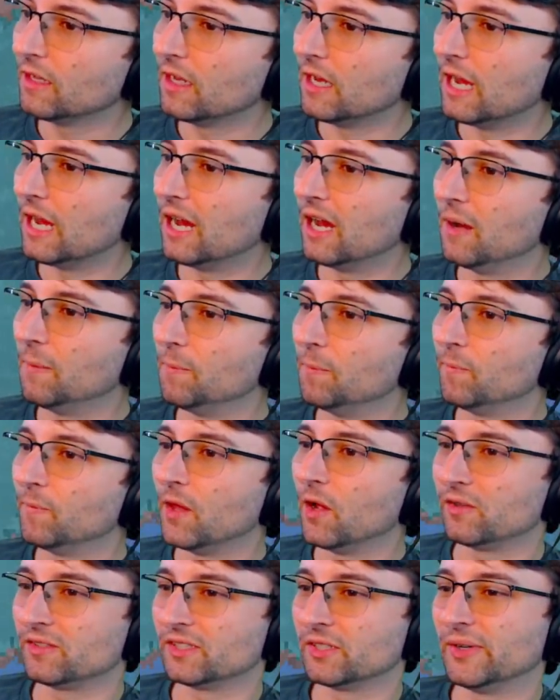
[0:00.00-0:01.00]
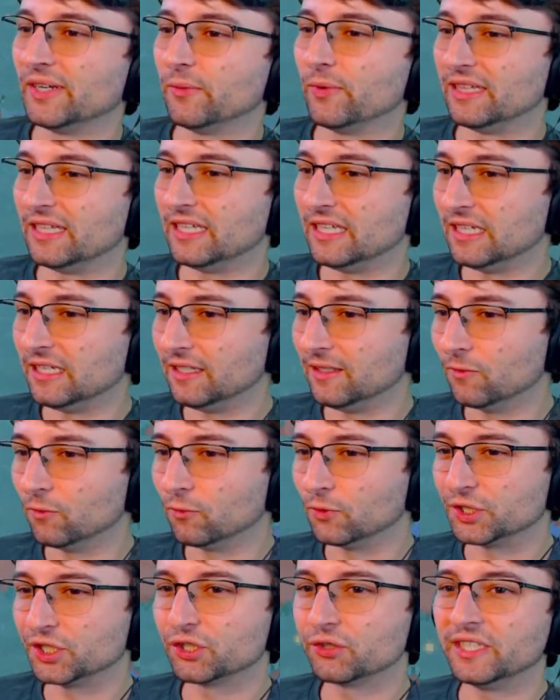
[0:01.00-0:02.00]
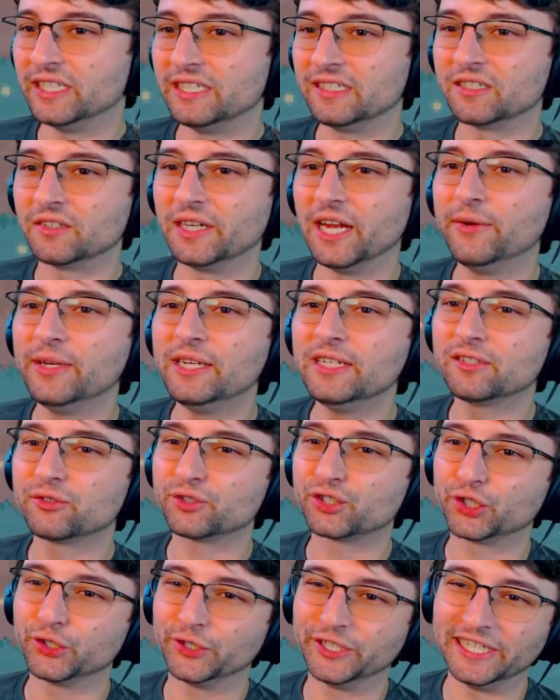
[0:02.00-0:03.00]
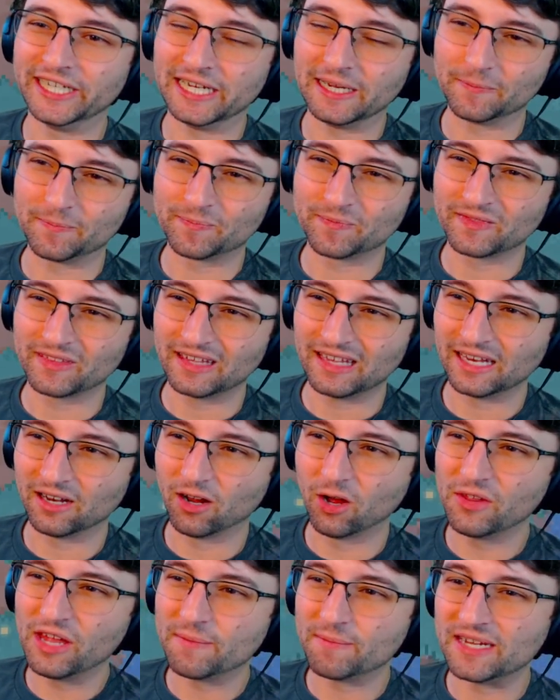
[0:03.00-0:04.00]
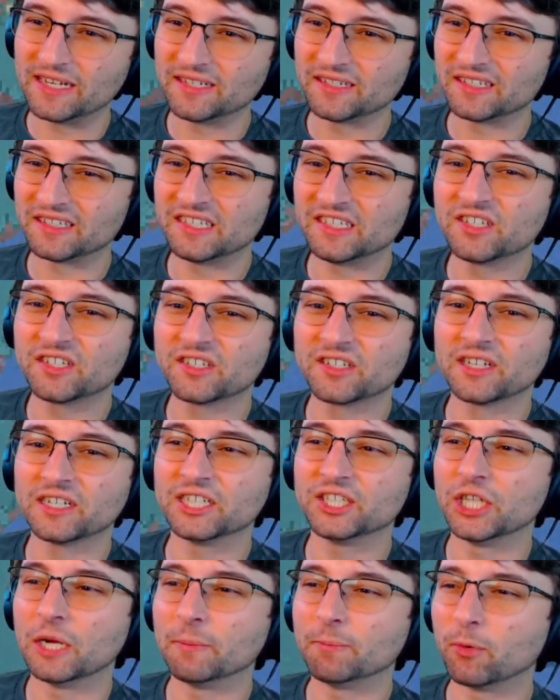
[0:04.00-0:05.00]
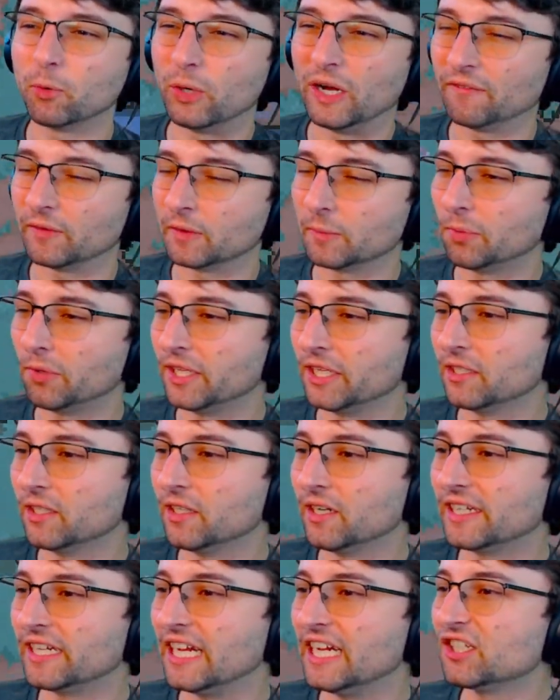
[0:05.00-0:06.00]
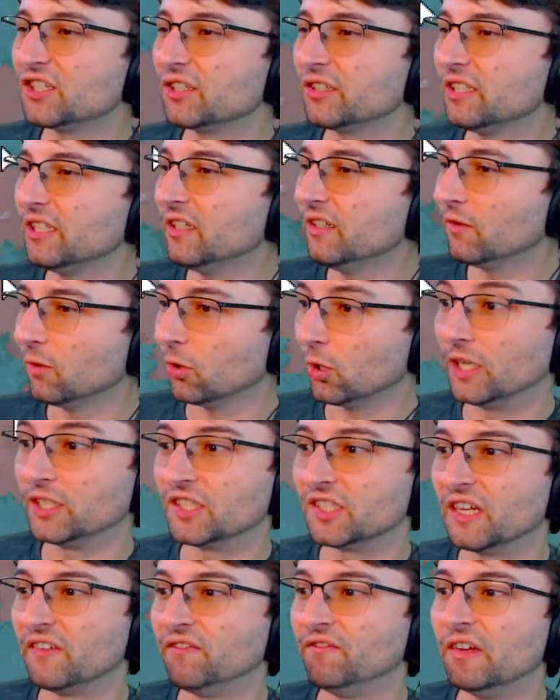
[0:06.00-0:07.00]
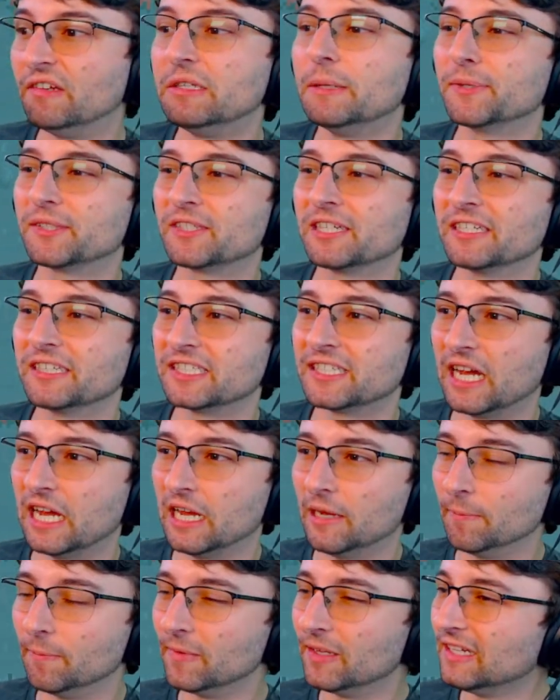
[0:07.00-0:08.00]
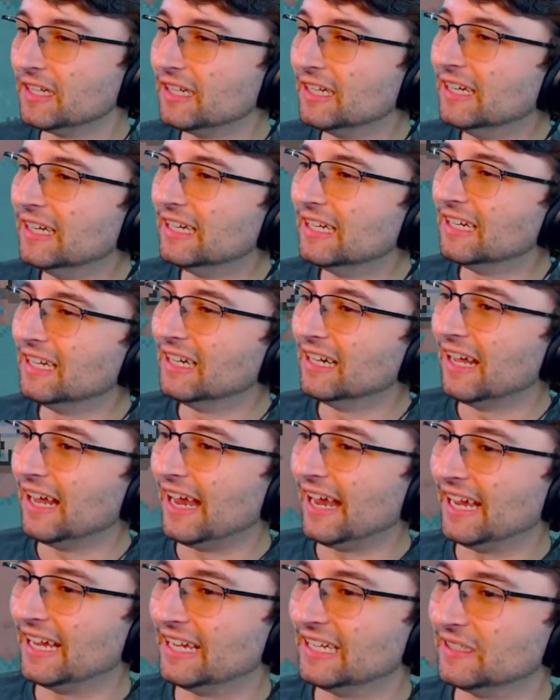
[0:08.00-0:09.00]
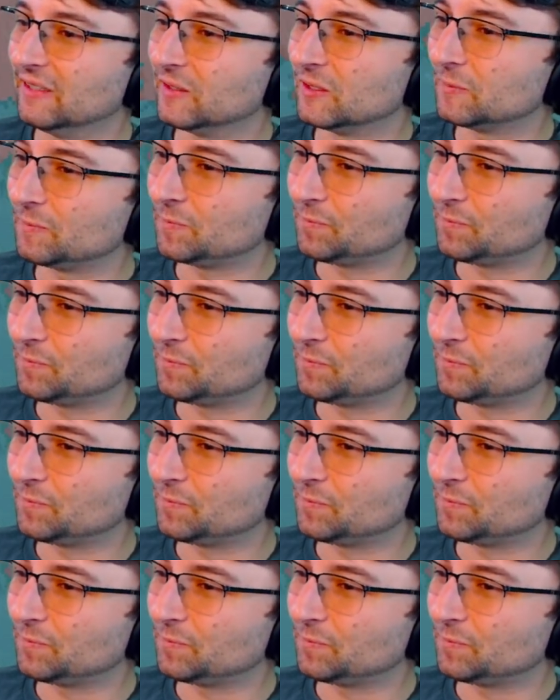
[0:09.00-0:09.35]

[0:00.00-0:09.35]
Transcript: So anyway, the retreat. So now he's retreating. And all that means is he's just going to jump away from the player occasionally, or I should say 50% of the time. And